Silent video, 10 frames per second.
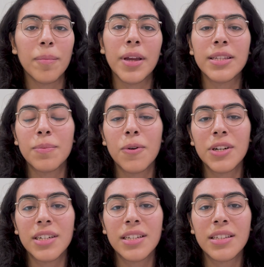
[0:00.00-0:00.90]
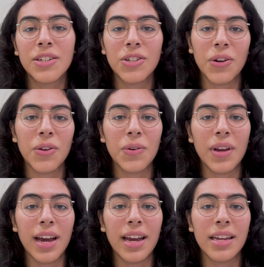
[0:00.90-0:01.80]
It's more just to show you
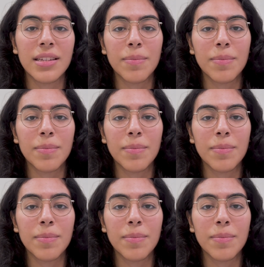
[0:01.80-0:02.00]
guys